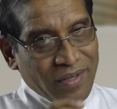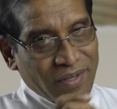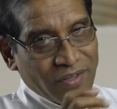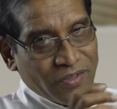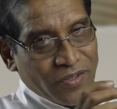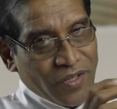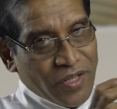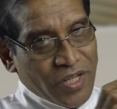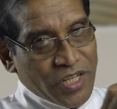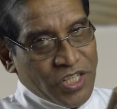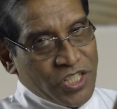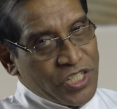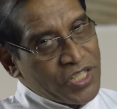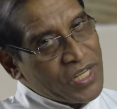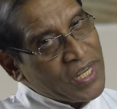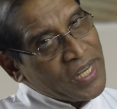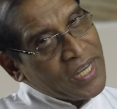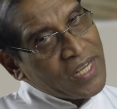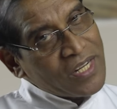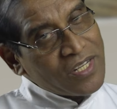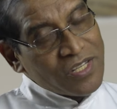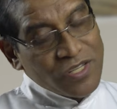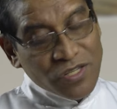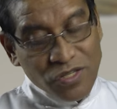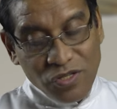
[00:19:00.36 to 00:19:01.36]
now the
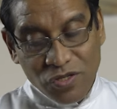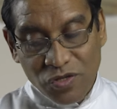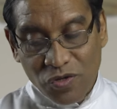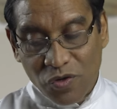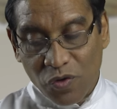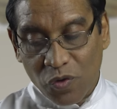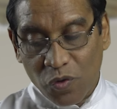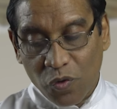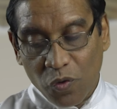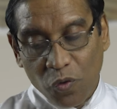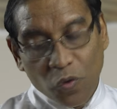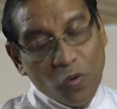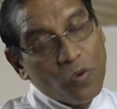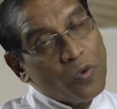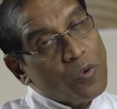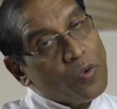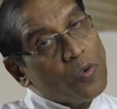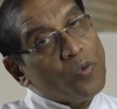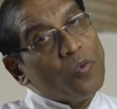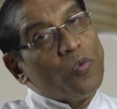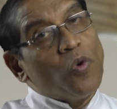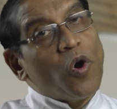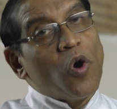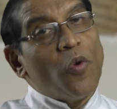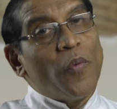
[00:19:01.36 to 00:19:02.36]
sheets
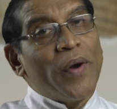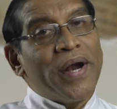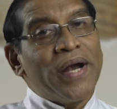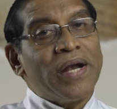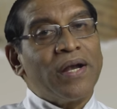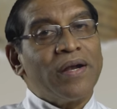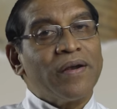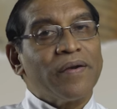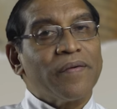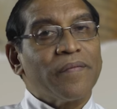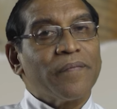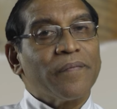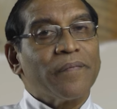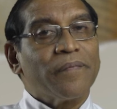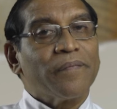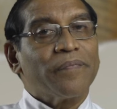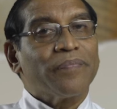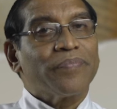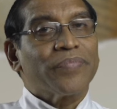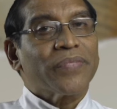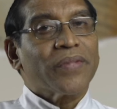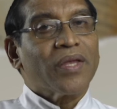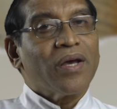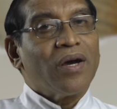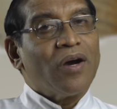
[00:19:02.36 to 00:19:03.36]
woven
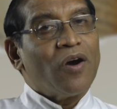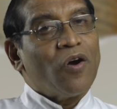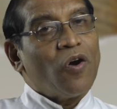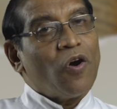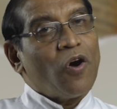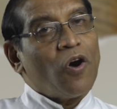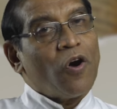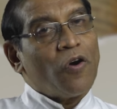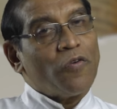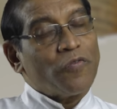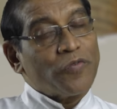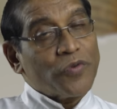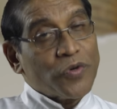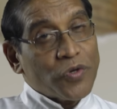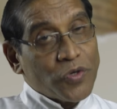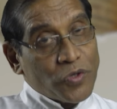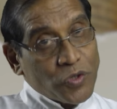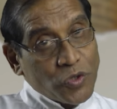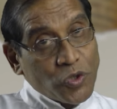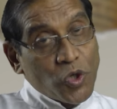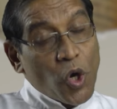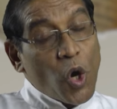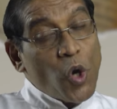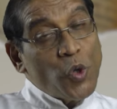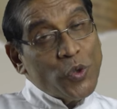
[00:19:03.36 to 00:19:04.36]
of
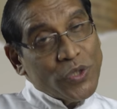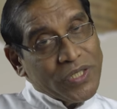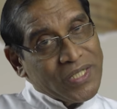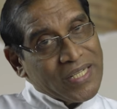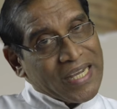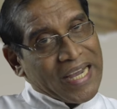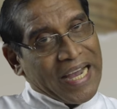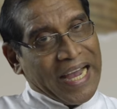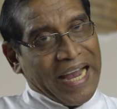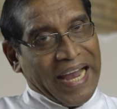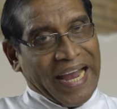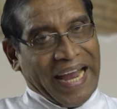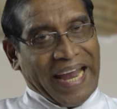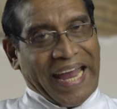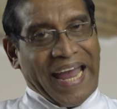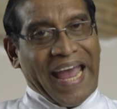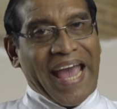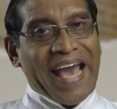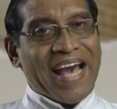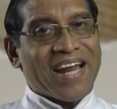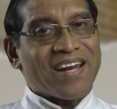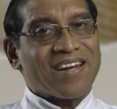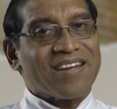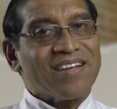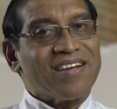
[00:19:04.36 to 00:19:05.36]
goat
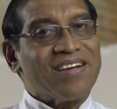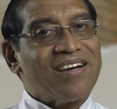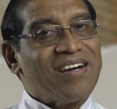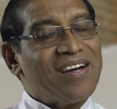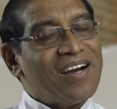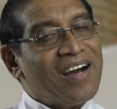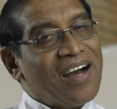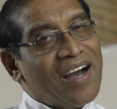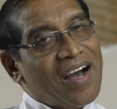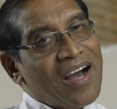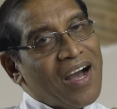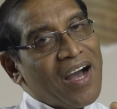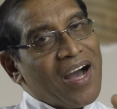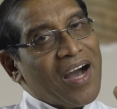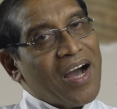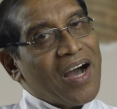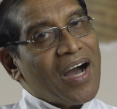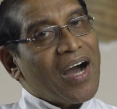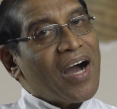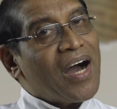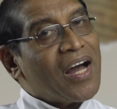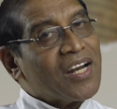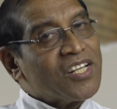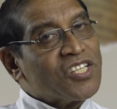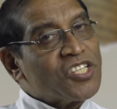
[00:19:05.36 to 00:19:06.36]
hair
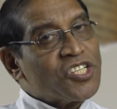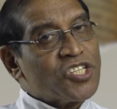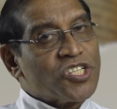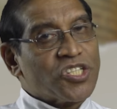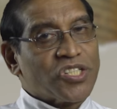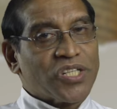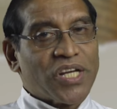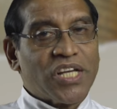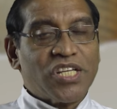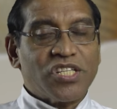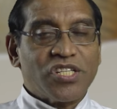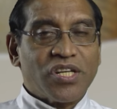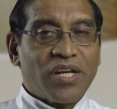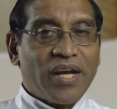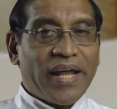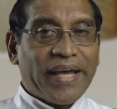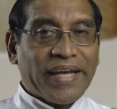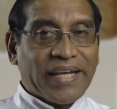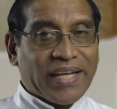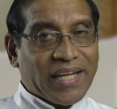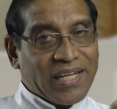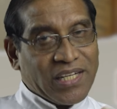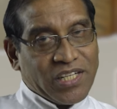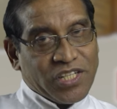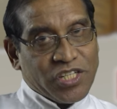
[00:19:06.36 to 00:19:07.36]
are stretched
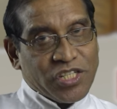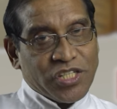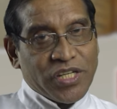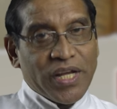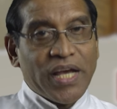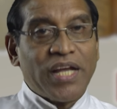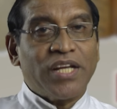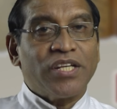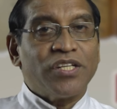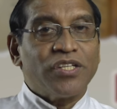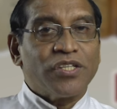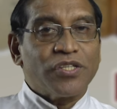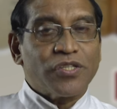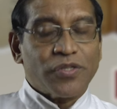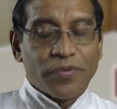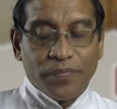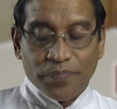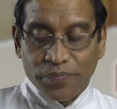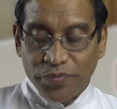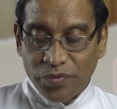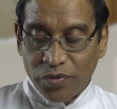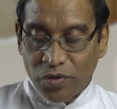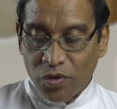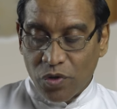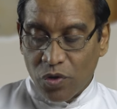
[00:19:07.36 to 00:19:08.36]
like a tent
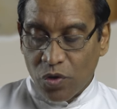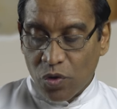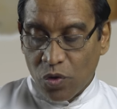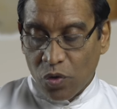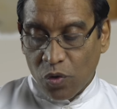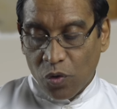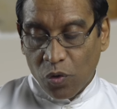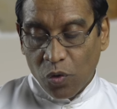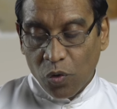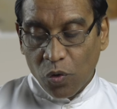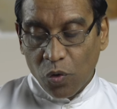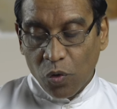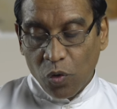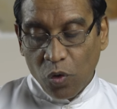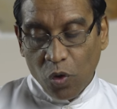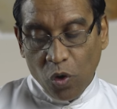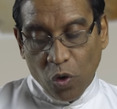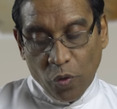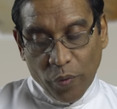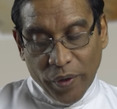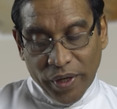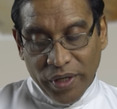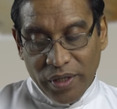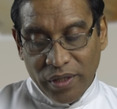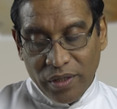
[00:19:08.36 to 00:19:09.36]

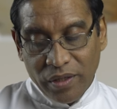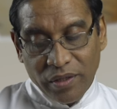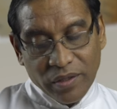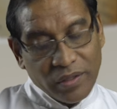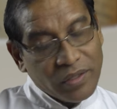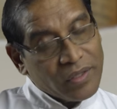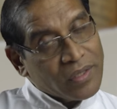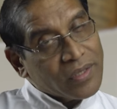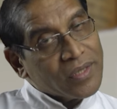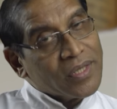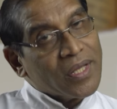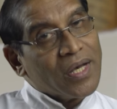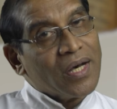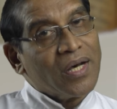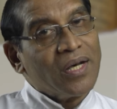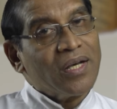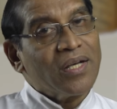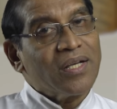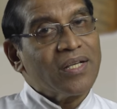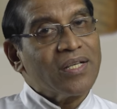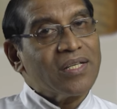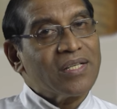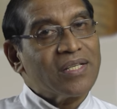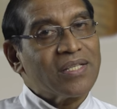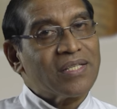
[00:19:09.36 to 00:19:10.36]
over the
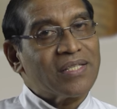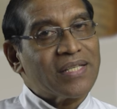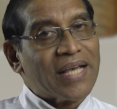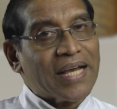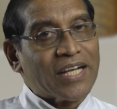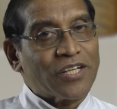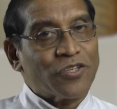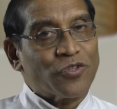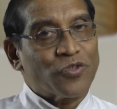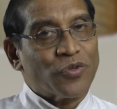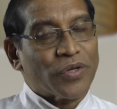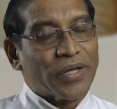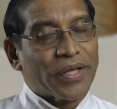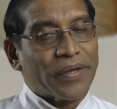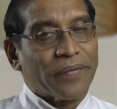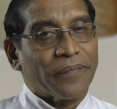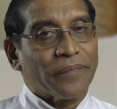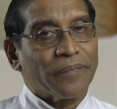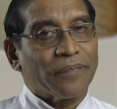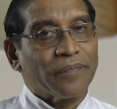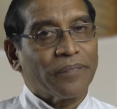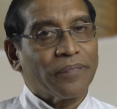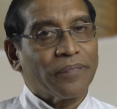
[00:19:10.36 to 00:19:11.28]
sanctuary.